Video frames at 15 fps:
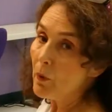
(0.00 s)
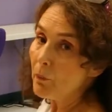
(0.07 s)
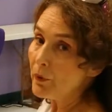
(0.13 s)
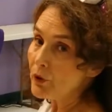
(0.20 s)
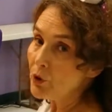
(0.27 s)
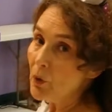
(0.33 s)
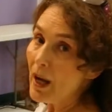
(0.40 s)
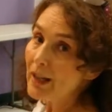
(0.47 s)
we're
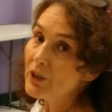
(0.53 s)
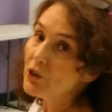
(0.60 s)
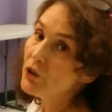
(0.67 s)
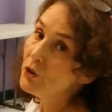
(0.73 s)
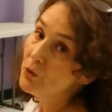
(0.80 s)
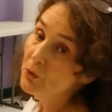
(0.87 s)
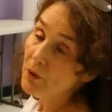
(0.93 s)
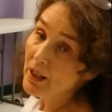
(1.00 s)
trying to
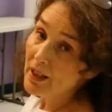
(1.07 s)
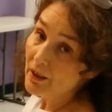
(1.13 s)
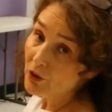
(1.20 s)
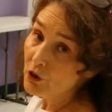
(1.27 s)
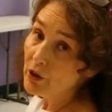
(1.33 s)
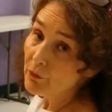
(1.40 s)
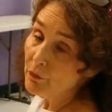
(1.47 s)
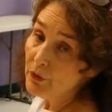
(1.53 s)
do,
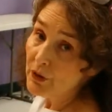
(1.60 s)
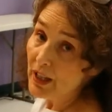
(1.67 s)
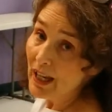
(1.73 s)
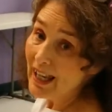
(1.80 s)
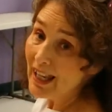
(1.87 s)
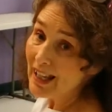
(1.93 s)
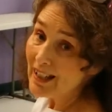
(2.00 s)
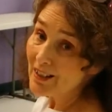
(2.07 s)
actually, for the
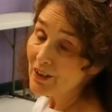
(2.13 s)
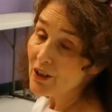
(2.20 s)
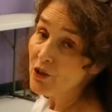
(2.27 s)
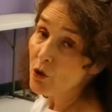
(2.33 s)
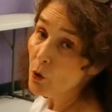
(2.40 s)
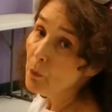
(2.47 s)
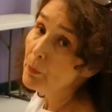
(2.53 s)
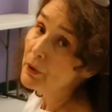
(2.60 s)
hand is
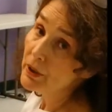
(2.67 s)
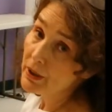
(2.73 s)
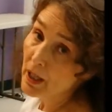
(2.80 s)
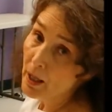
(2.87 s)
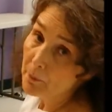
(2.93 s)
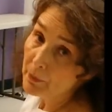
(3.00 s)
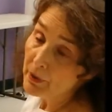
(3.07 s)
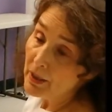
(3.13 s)
open it
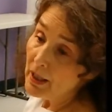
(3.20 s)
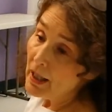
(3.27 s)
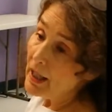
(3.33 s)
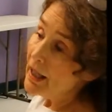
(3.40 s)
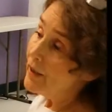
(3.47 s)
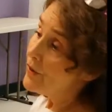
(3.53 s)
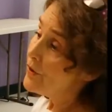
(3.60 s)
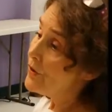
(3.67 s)
up.
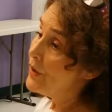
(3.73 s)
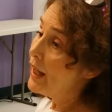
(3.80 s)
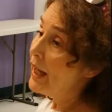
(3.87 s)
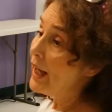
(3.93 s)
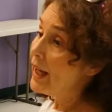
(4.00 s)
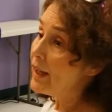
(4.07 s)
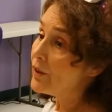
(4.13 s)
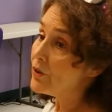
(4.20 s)
Because the
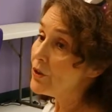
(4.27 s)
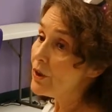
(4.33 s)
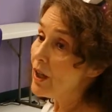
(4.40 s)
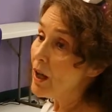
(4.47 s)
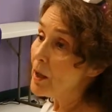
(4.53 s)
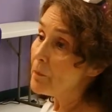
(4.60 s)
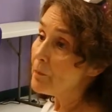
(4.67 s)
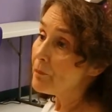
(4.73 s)
hand,
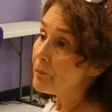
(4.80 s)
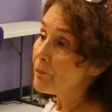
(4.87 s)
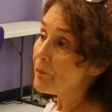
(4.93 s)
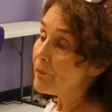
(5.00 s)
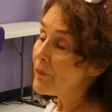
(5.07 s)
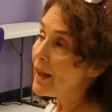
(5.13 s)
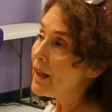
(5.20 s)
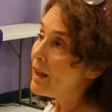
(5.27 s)

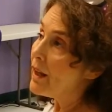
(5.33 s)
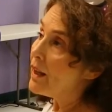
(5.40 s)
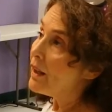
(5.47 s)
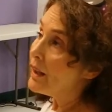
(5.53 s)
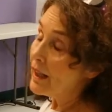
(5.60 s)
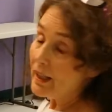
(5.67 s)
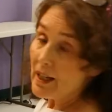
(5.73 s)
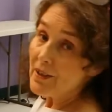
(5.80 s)

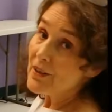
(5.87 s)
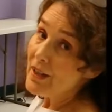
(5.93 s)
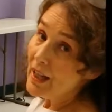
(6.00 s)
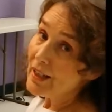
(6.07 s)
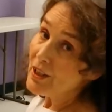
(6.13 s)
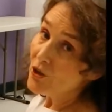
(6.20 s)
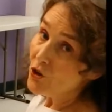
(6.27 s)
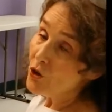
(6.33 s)
like I said,
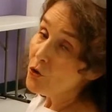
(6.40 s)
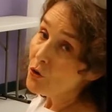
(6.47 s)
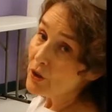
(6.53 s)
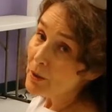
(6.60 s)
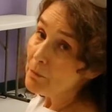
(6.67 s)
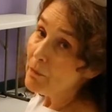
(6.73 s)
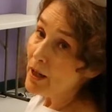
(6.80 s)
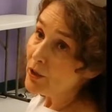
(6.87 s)
is usually
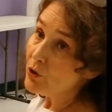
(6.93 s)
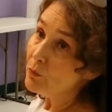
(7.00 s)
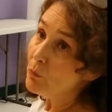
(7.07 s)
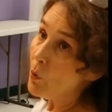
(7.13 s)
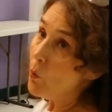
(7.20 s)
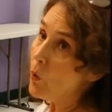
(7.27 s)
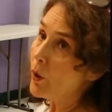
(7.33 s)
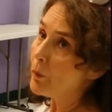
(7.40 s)
much
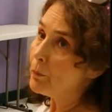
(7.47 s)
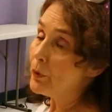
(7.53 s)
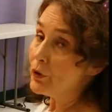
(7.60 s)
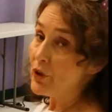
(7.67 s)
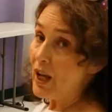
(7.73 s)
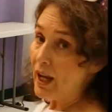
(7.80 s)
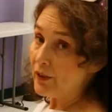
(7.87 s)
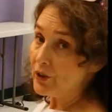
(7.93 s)
more
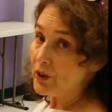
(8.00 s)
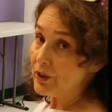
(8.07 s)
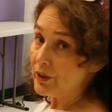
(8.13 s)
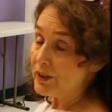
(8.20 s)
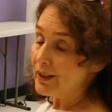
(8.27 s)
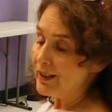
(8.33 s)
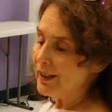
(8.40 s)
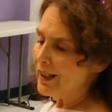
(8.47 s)

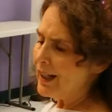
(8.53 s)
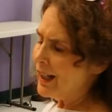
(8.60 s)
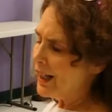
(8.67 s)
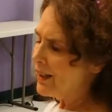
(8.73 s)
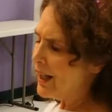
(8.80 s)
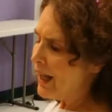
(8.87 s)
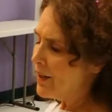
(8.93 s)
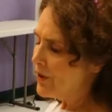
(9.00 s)
protected. It
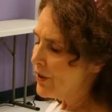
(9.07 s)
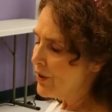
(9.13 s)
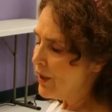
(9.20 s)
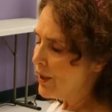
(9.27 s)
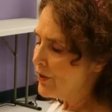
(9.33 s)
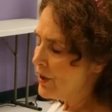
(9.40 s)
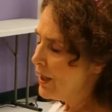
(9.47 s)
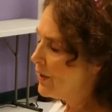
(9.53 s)
has a
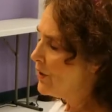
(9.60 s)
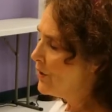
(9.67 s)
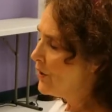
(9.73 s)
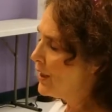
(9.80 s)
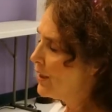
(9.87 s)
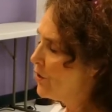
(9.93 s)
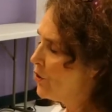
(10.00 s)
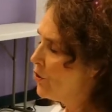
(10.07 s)

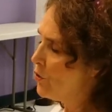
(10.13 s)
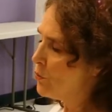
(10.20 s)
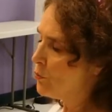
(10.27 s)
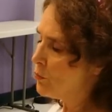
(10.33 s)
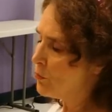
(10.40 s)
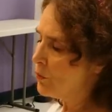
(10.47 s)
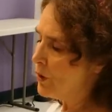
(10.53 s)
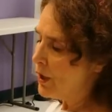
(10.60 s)
tendency
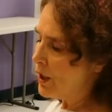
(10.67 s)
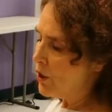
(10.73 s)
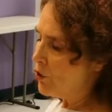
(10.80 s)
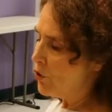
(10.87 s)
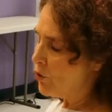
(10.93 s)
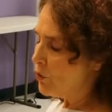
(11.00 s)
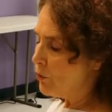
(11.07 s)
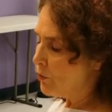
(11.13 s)
to
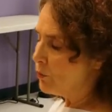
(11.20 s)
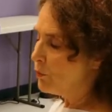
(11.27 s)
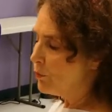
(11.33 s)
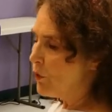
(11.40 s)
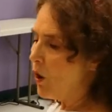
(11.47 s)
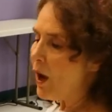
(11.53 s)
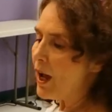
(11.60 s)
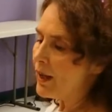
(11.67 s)

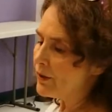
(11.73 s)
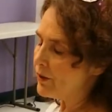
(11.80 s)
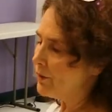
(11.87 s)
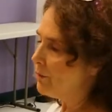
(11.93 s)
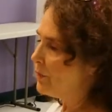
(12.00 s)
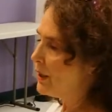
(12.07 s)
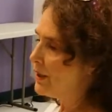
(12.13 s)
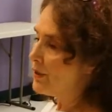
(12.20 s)
not
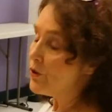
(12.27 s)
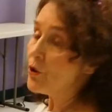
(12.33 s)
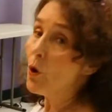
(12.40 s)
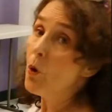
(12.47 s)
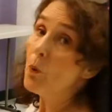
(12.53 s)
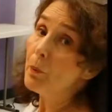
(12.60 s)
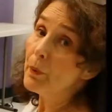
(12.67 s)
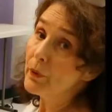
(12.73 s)
be as
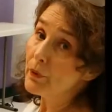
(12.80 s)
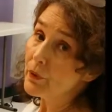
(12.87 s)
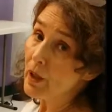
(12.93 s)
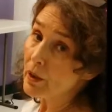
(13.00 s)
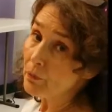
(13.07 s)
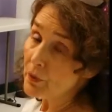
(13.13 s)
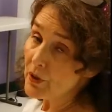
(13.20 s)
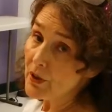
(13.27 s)
open and
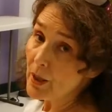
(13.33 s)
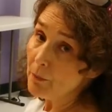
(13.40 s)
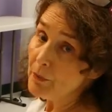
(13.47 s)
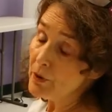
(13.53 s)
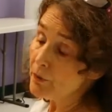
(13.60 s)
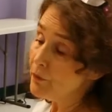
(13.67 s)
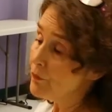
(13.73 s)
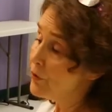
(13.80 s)

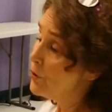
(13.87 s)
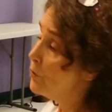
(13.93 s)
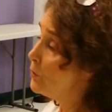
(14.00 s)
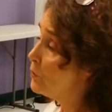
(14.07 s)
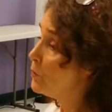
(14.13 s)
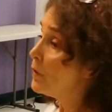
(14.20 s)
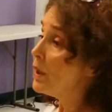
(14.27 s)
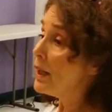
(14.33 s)
receptive
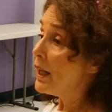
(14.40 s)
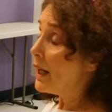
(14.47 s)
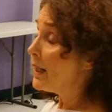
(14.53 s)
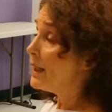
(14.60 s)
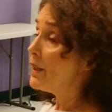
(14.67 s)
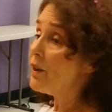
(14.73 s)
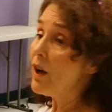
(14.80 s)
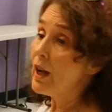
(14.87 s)
to any
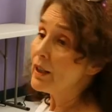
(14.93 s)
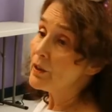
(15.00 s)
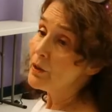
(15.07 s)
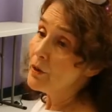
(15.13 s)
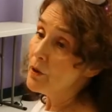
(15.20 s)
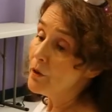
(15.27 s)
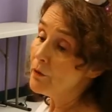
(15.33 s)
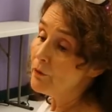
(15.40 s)
kind
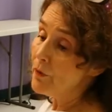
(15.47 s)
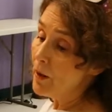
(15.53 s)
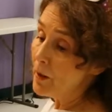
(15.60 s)
of